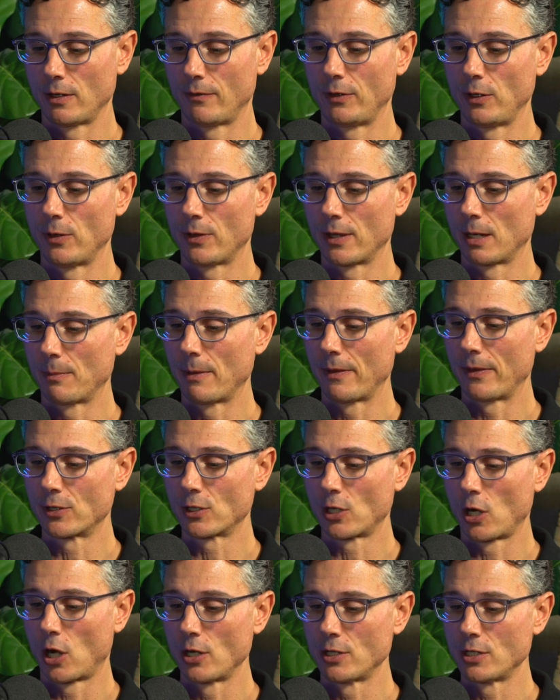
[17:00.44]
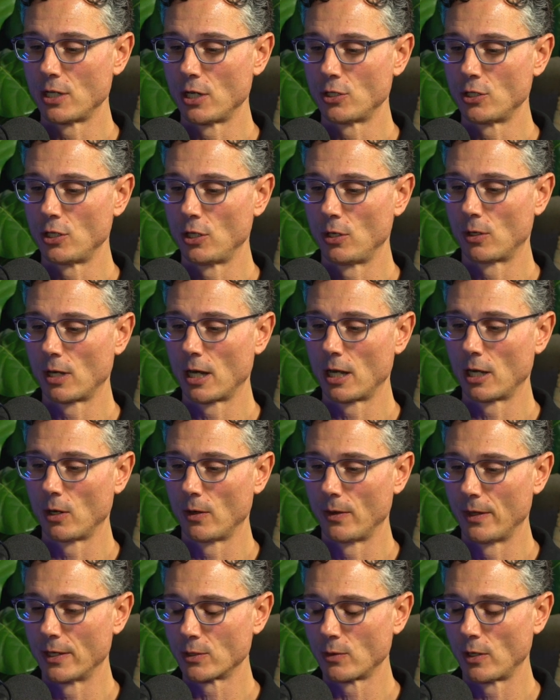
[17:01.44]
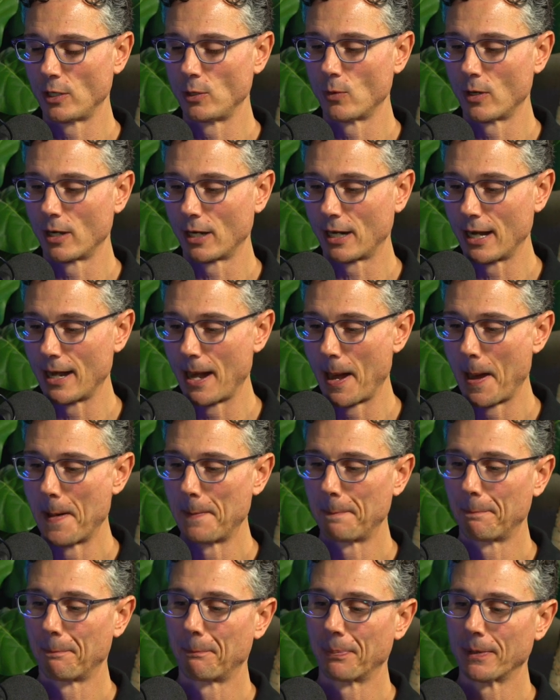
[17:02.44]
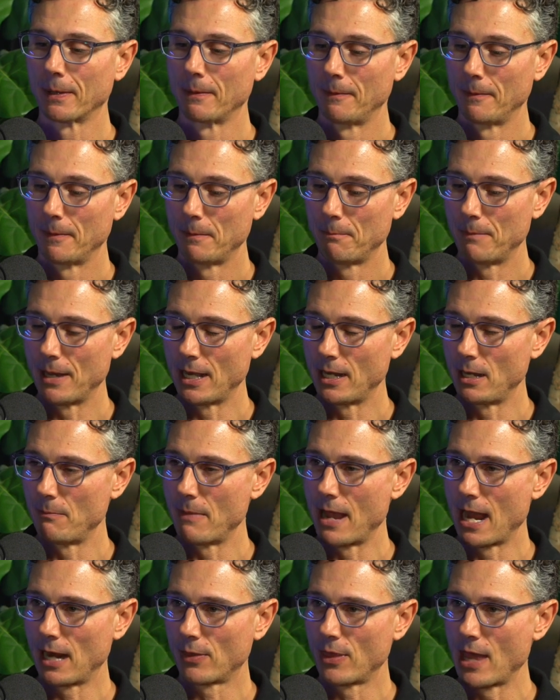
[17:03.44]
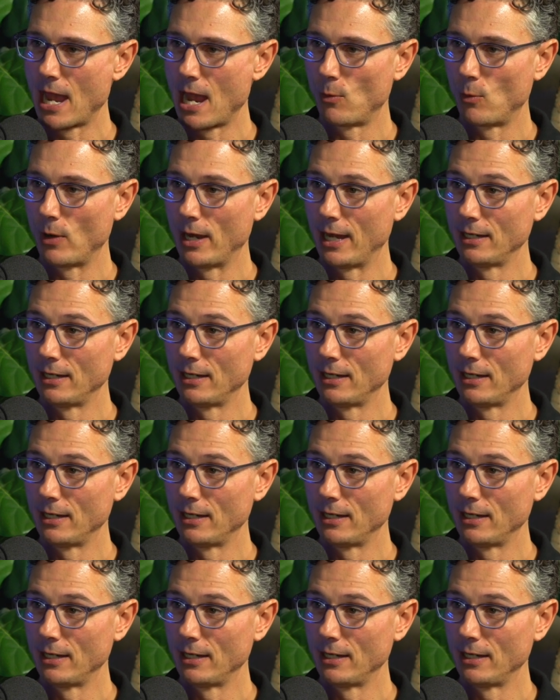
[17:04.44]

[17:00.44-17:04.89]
if you think about the scar tissue kind of going this way, you want to kind of bend it back that way.